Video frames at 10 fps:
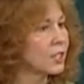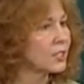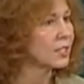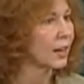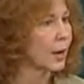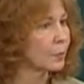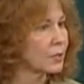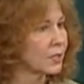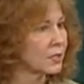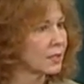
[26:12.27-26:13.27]

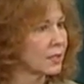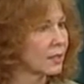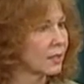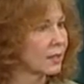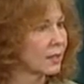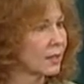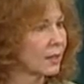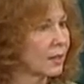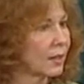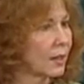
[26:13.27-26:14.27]
synapses.
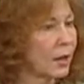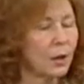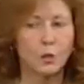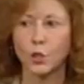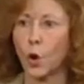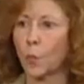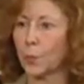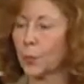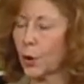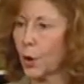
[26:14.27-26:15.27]
So
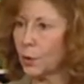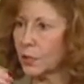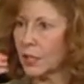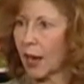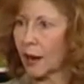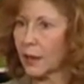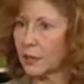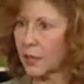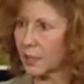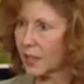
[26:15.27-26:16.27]
Prozac
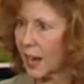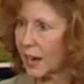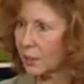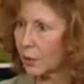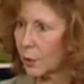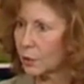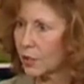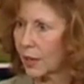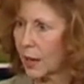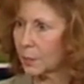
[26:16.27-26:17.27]
doesn't act at those
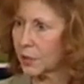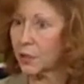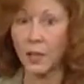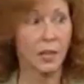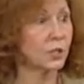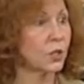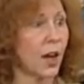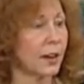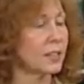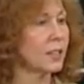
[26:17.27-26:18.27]
synapses. It's
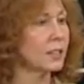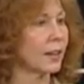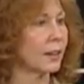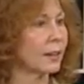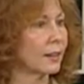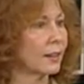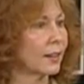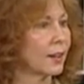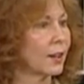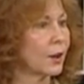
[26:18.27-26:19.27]
not addicting.
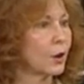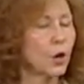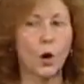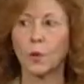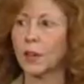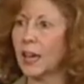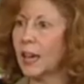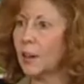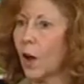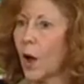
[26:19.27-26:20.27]

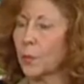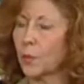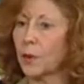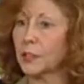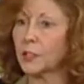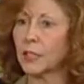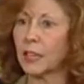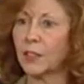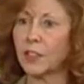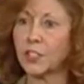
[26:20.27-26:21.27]
Cocaine operates
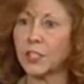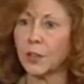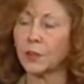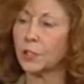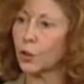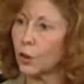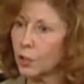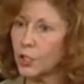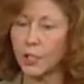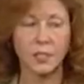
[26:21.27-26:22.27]
in the
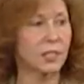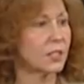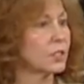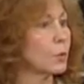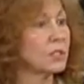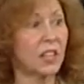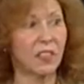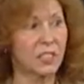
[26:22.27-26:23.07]
serotonergic systems in the